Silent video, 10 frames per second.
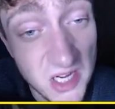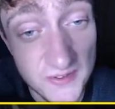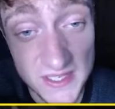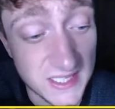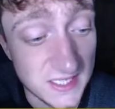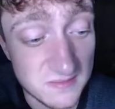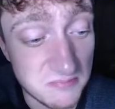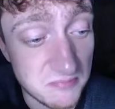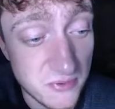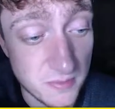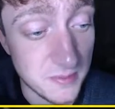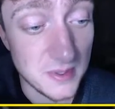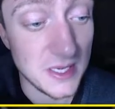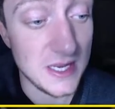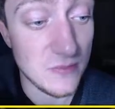I think that's
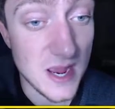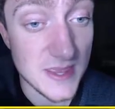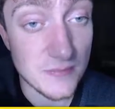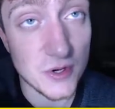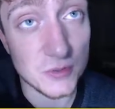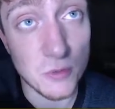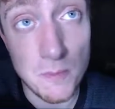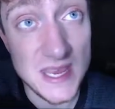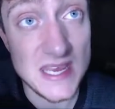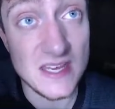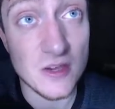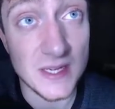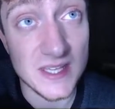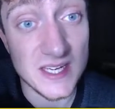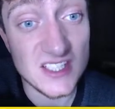probably where the price will be
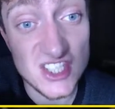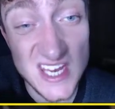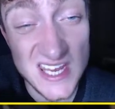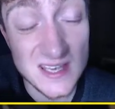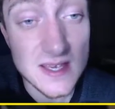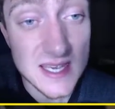coming in the next year.